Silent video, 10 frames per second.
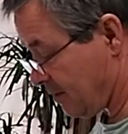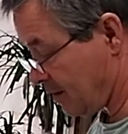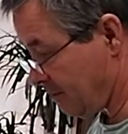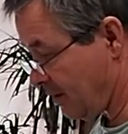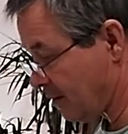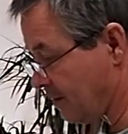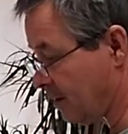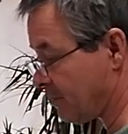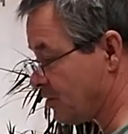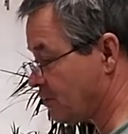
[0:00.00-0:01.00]
Come here. Now
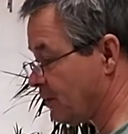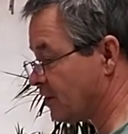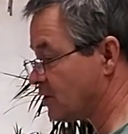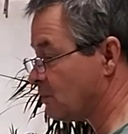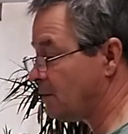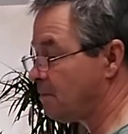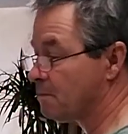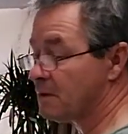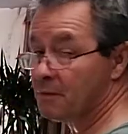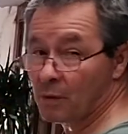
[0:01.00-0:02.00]
I'm going to show you this one
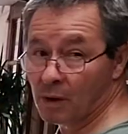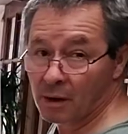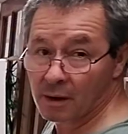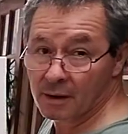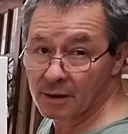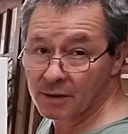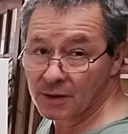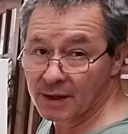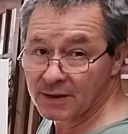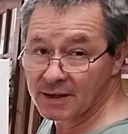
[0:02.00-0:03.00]
before, so
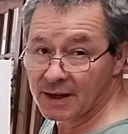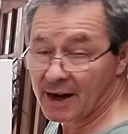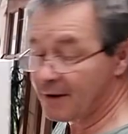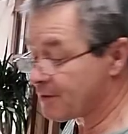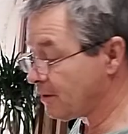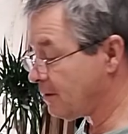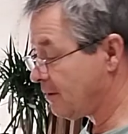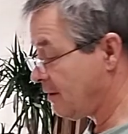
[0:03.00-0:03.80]
you can see it after.